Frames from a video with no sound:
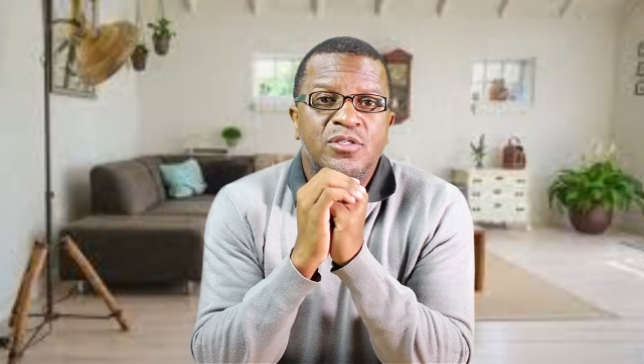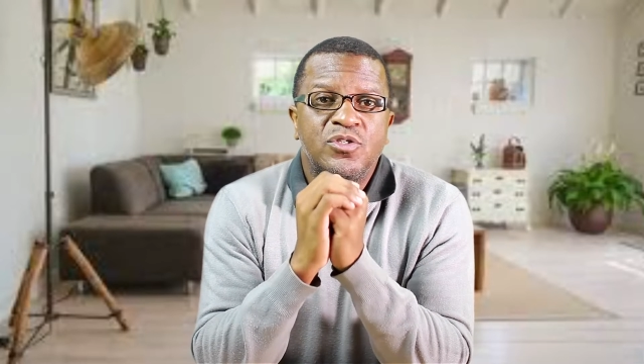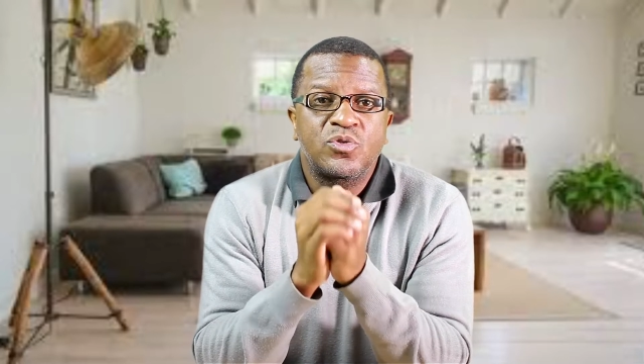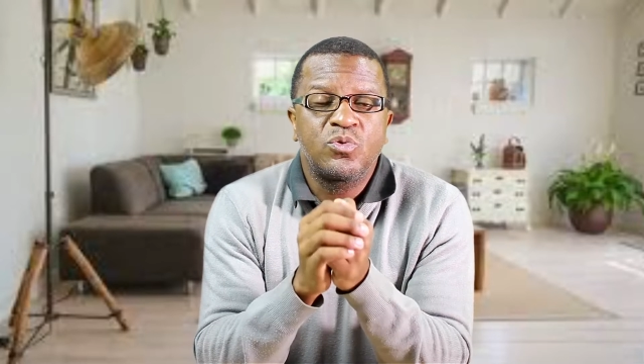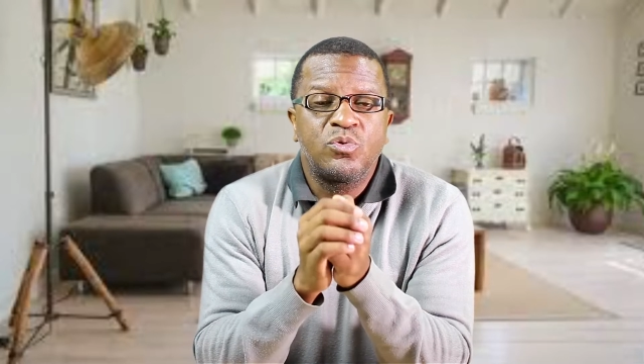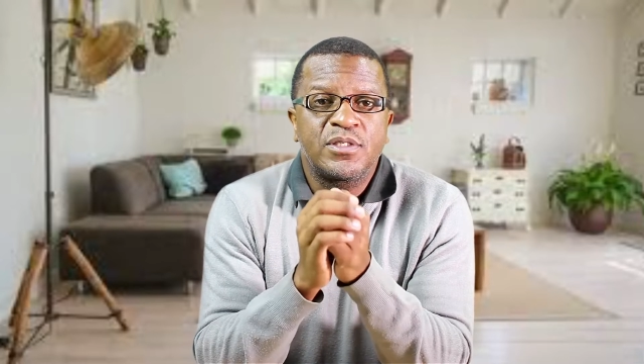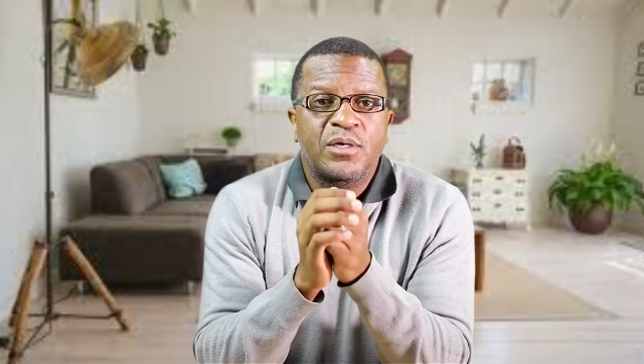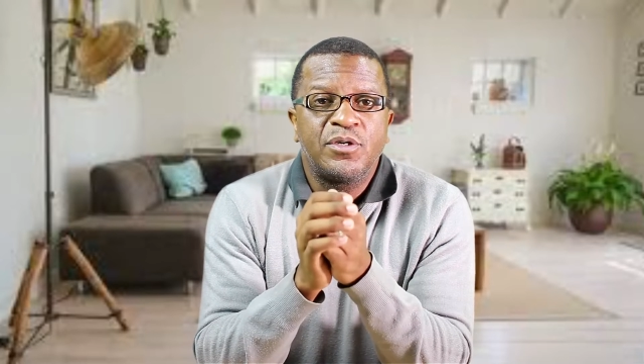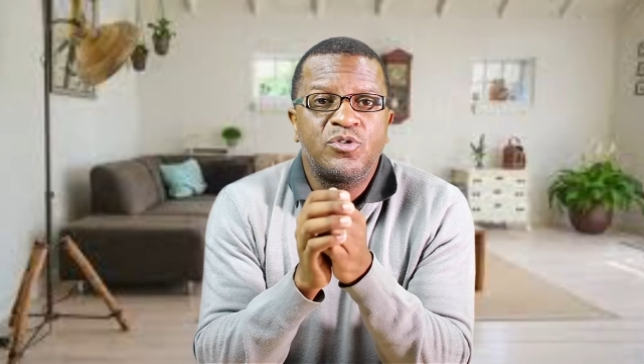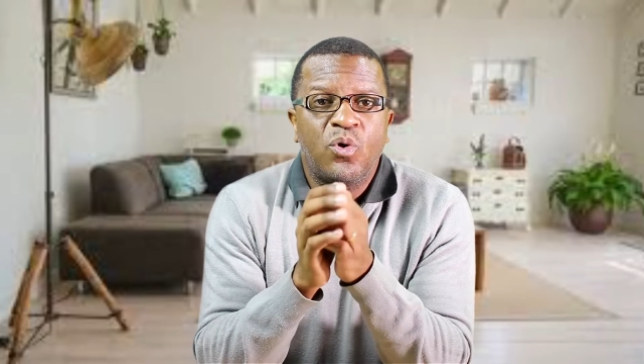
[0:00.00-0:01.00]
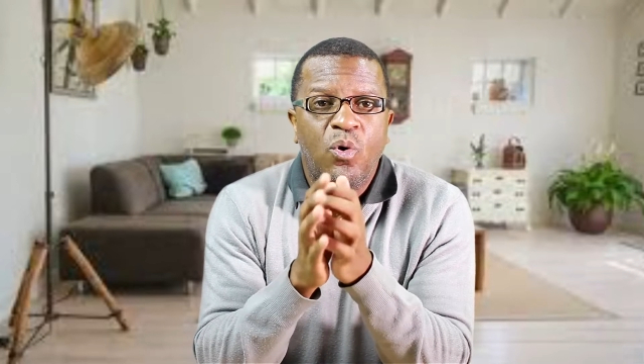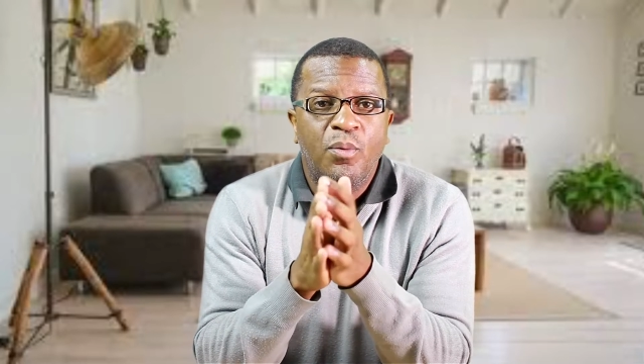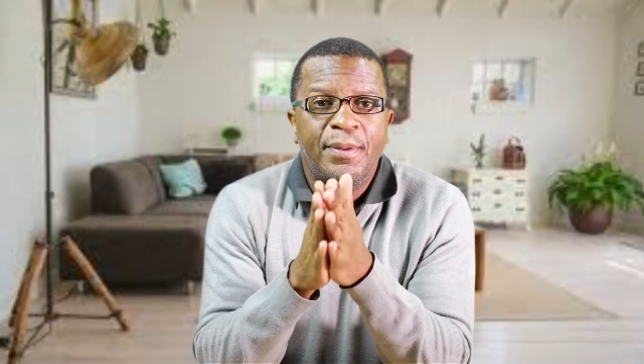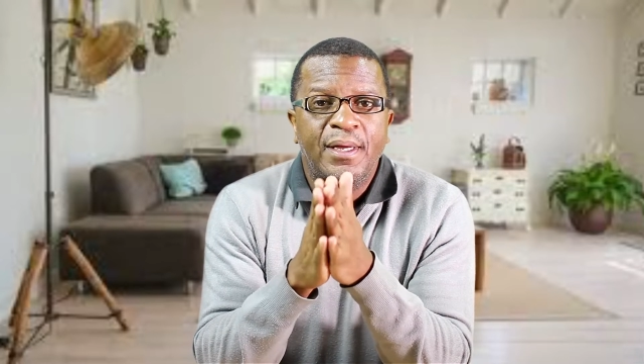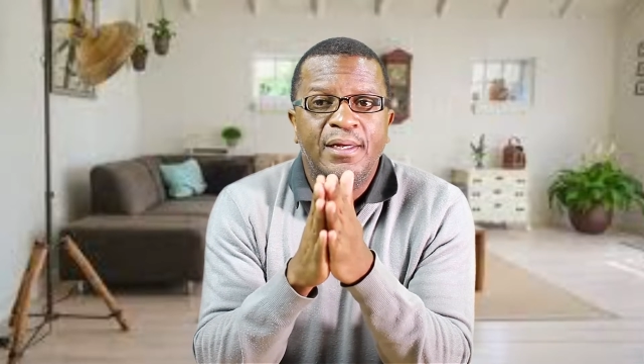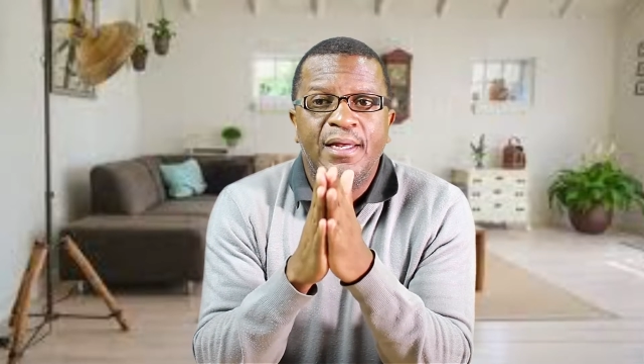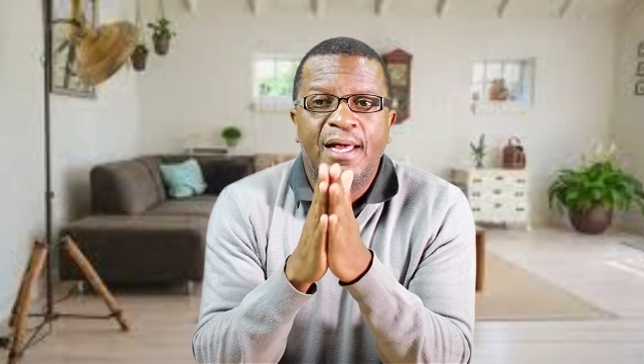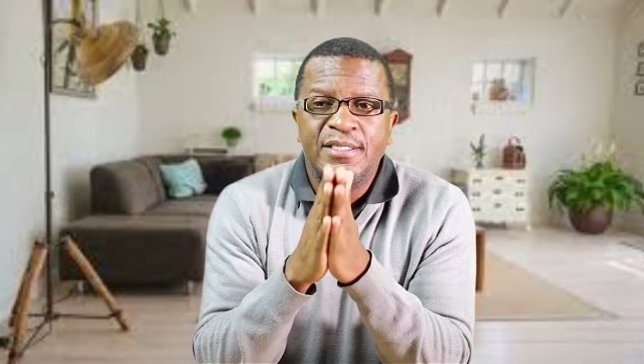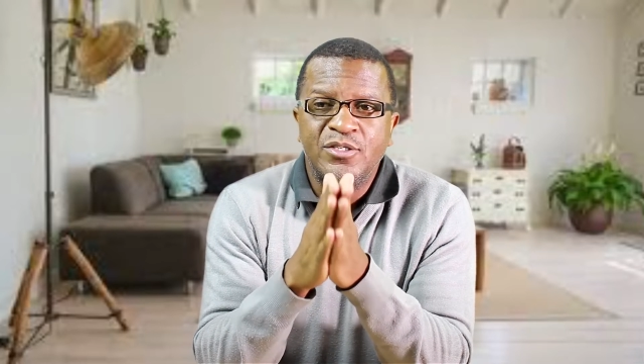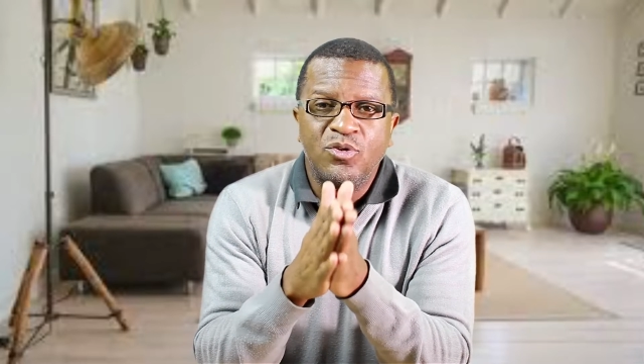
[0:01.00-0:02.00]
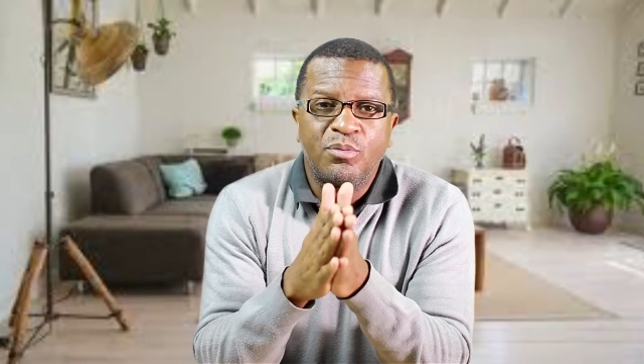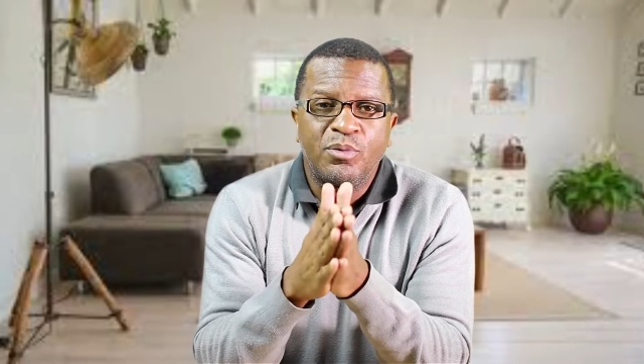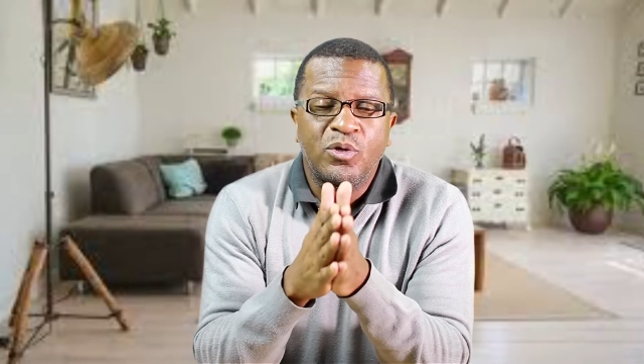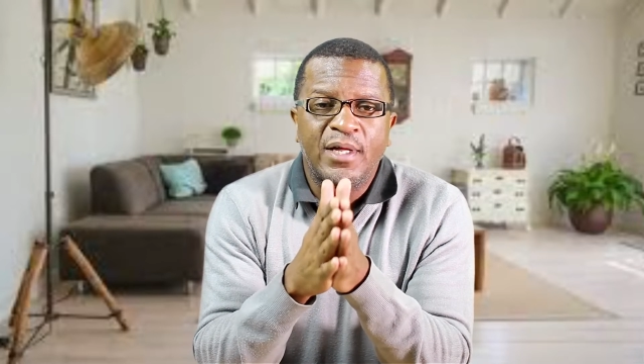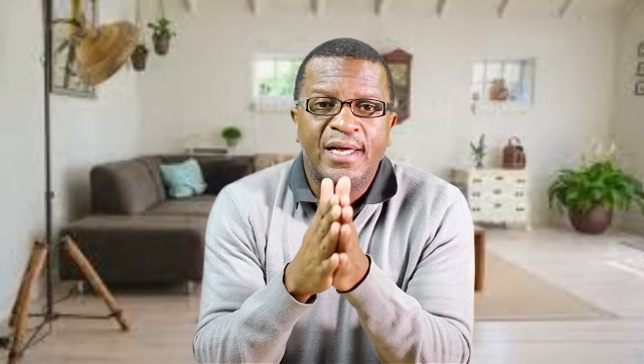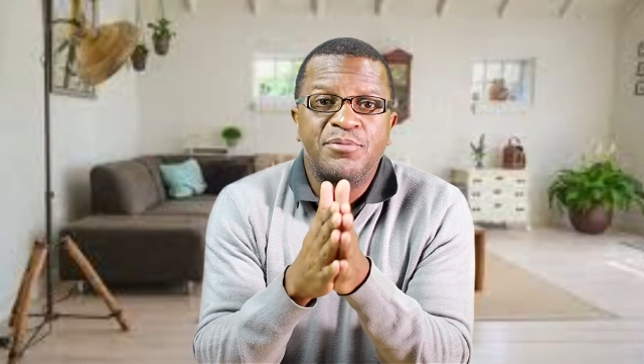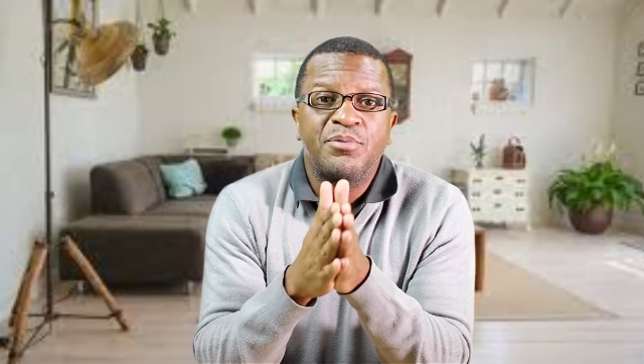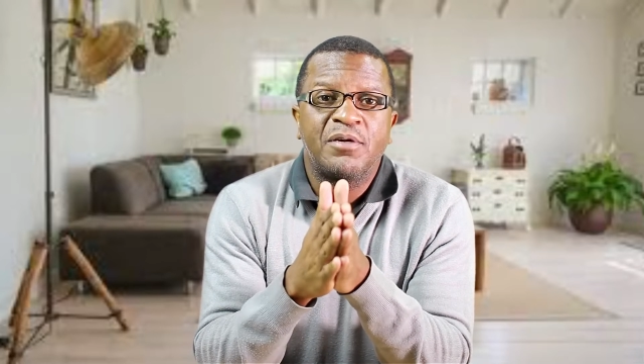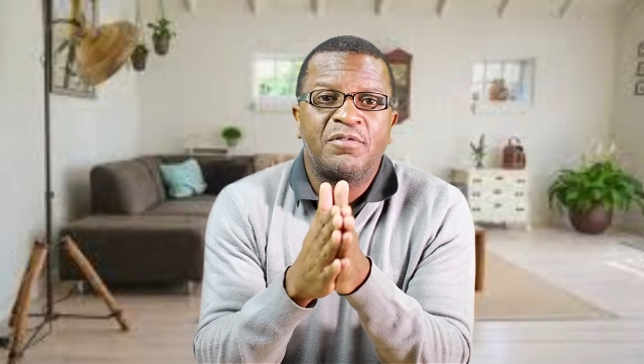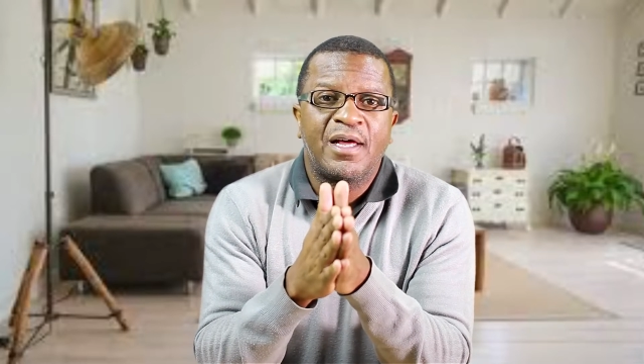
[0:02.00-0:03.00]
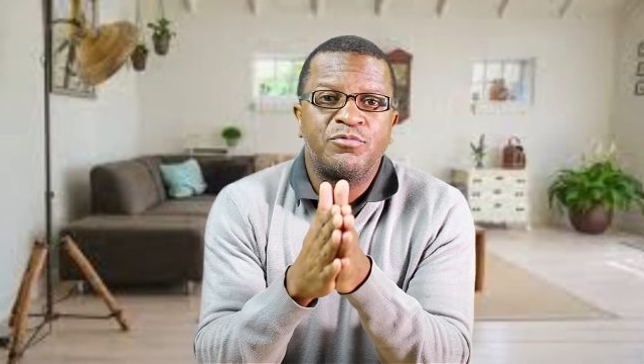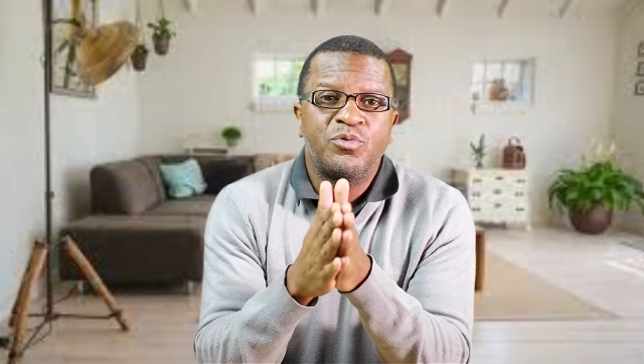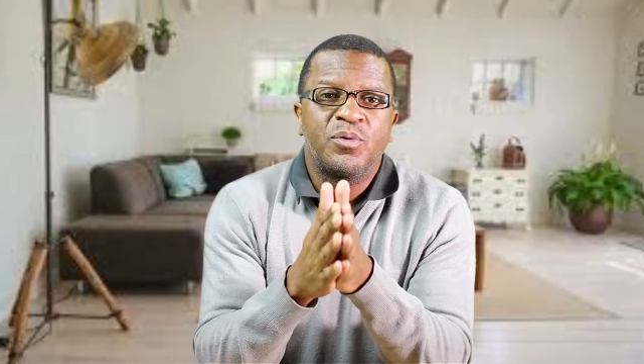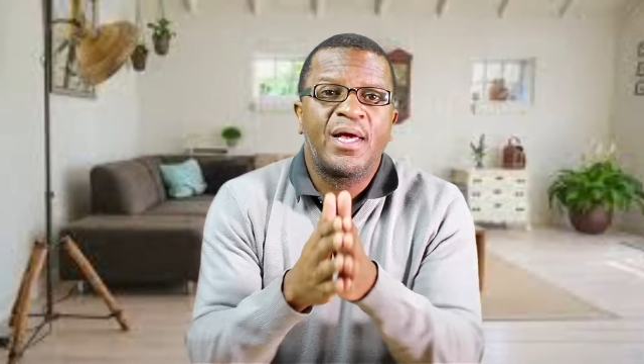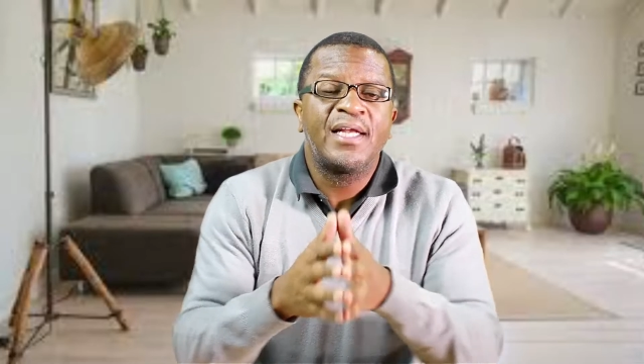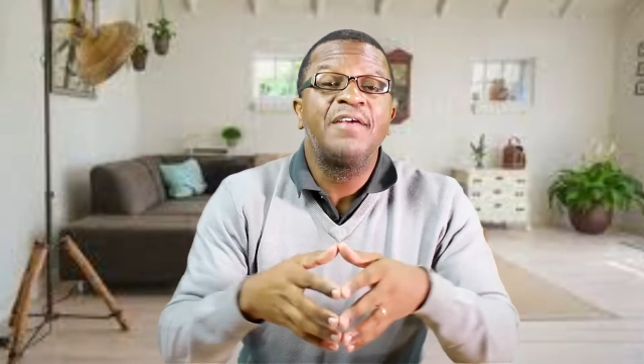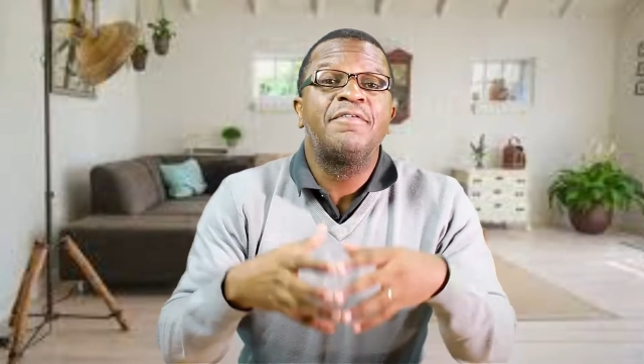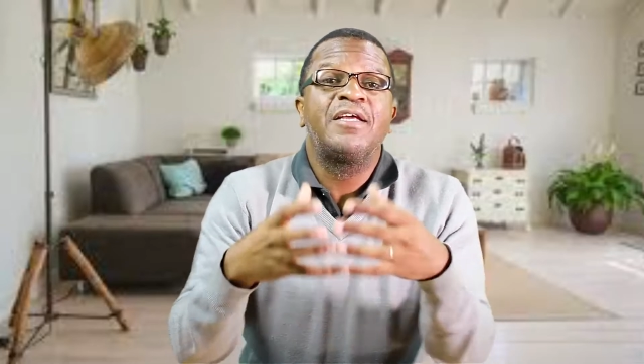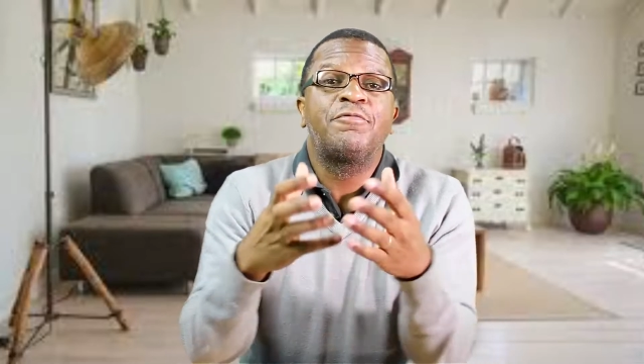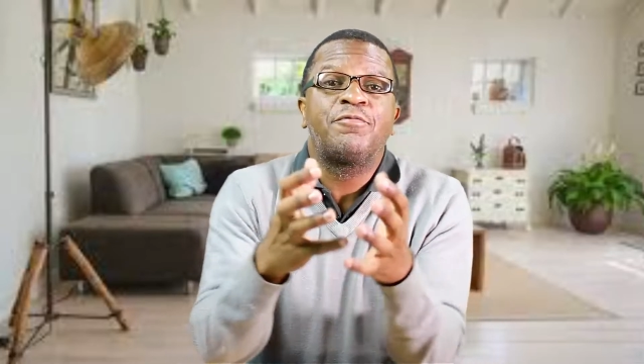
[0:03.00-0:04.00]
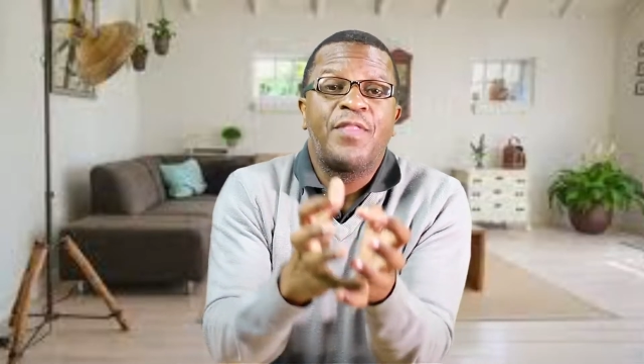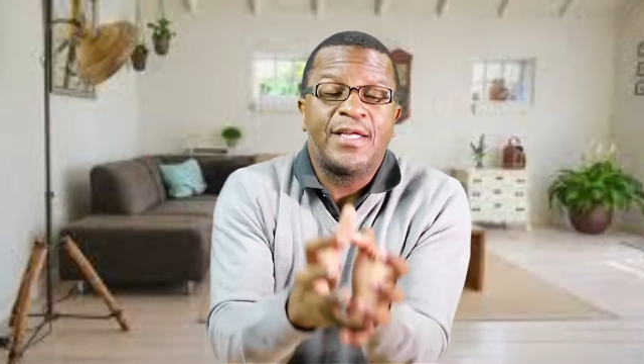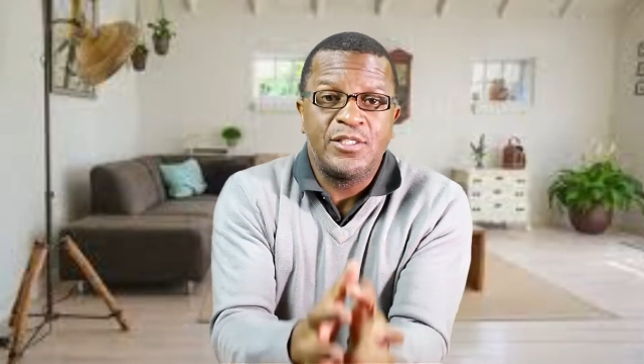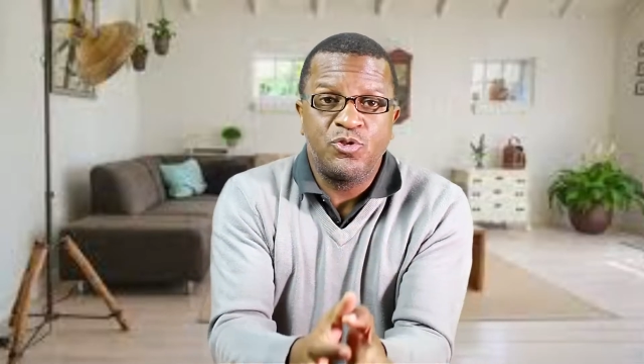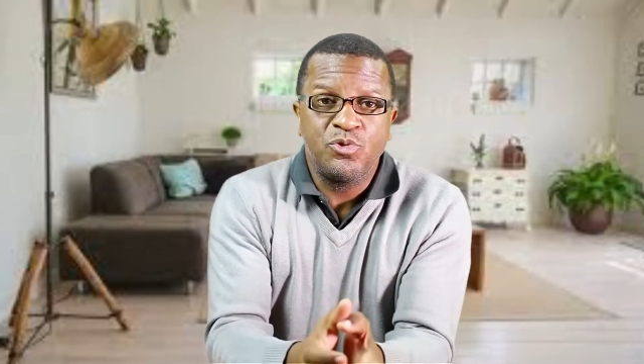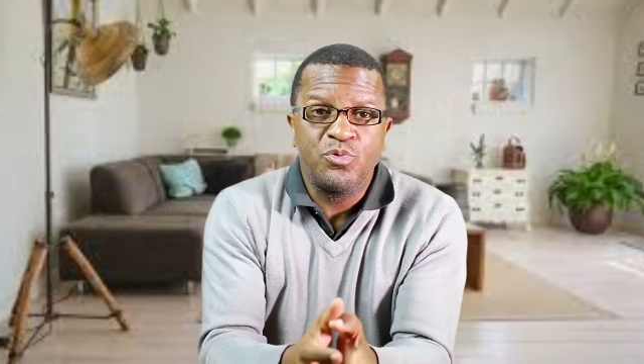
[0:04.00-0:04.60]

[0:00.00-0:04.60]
schools are going to open as normal as we would have loved to. And even if they do,